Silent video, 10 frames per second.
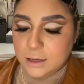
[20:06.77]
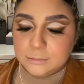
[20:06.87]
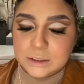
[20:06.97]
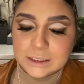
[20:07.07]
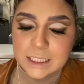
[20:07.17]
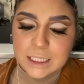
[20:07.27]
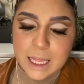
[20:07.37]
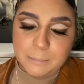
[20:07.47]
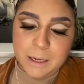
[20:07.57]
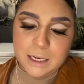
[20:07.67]
just gonna
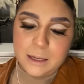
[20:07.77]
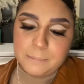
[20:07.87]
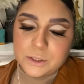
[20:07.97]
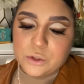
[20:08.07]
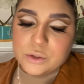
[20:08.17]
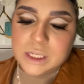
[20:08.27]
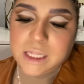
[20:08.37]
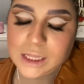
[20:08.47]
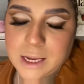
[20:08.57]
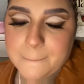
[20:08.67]
line my lips using
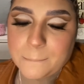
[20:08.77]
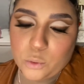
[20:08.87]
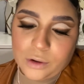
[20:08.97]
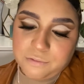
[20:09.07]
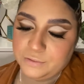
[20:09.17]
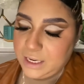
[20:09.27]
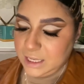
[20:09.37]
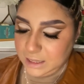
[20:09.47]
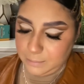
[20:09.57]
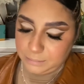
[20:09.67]
the Morphe
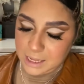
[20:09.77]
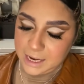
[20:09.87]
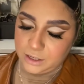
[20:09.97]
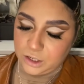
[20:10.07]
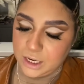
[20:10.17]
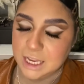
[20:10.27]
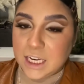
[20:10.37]
lip liner in